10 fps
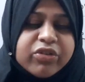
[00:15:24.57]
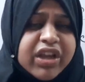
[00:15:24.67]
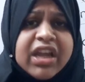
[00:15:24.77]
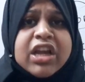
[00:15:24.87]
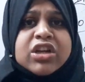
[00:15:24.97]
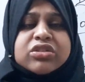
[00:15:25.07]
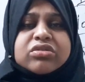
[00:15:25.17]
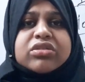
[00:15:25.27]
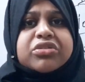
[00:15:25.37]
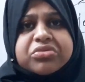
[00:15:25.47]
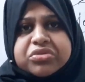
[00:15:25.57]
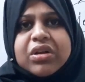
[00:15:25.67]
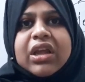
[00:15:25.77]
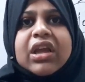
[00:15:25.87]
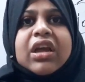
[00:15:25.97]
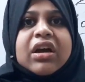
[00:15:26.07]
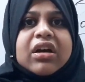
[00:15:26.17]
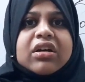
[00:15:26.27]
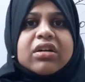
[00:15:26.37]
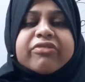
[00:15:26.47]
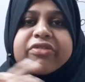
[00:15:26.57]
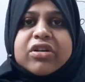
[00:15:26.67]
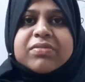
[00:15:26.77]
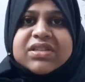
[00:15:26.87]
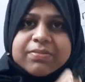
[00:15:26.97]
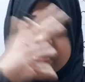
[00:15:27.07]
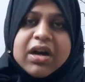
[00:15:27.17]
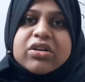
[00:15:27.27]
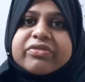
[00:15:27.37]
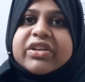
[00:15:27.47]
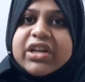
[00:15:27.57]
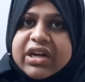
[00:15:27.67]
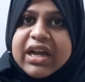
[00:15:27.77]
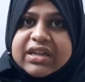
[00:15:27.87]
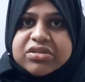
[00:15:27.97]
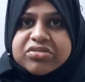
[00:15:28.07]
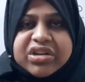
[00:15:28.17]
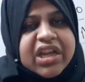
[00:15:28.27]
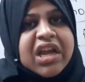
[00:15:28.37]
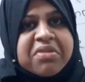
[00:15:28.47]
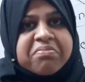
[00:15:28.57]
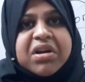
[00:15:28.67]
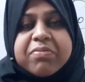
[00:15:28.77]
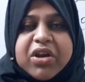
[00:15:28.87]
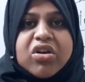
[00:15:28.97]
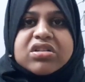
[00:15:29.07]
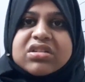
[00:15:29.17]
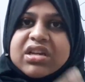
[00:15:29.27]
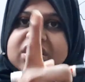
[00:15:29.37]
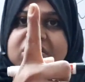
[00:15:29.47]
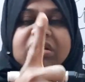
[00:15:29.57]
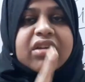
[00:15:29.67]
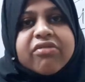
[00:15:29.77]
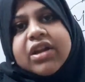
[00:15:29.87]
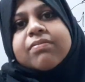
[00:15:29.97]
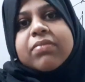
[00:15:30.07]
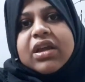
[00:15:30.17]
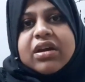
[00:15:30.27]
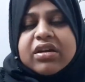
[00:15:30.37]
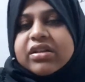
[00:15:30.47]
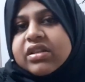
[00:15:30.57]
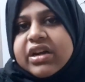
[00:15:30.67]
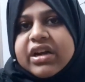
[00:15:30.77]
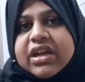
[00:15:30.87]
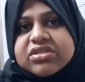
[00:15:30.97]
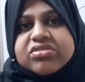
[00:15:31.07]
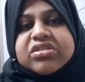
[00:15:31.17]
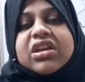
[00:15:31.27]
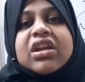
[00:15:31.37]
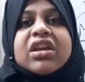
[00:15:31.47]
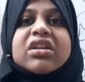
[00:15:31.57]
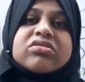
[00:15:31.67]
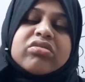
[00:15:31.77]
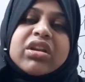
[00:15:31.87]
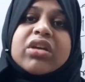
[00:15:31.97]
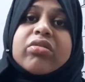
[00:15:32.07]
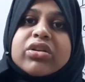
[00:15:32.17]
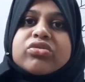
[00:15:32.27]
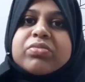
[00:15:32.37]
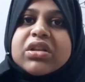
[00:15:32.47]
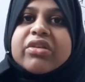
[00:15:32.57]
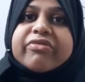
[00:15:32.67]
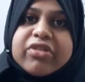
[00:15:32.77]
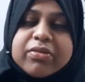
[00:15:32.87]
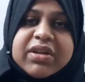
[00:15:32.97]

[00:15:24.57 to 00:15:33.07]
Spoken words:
Okay, so usually a firm is a part of an industry, but because he is only one player in the industry, he is only going to be the firm.